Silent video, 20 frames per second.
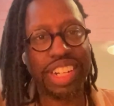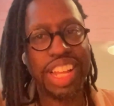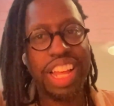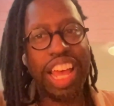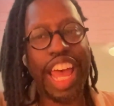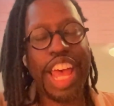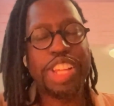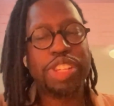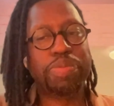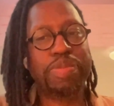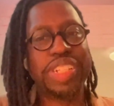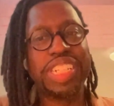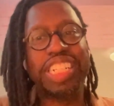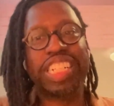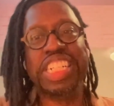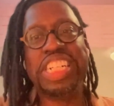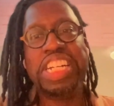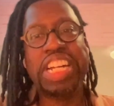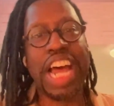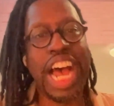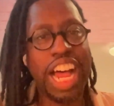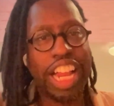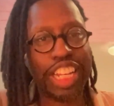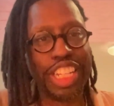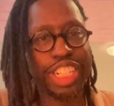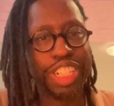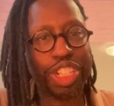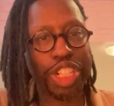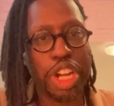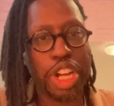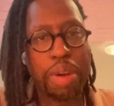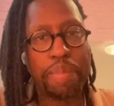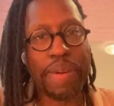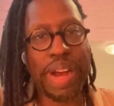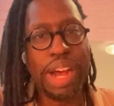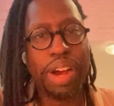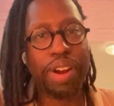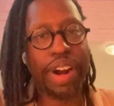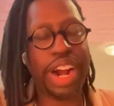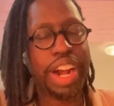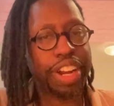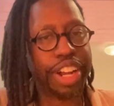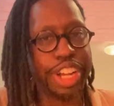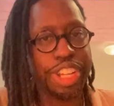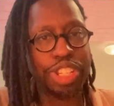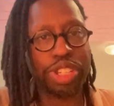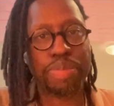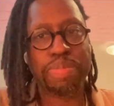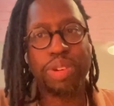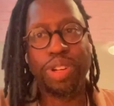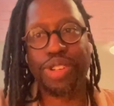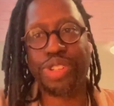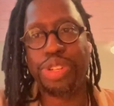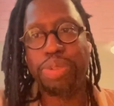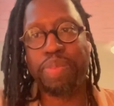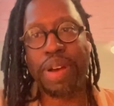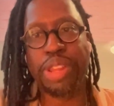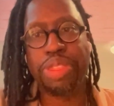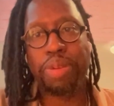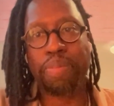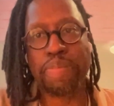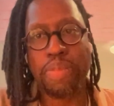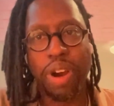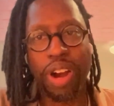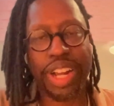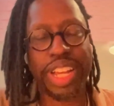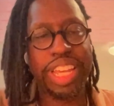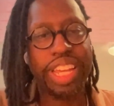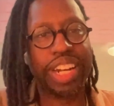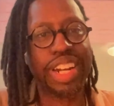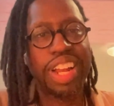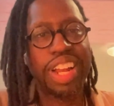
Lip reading: as much knowledge about our customers, about the market,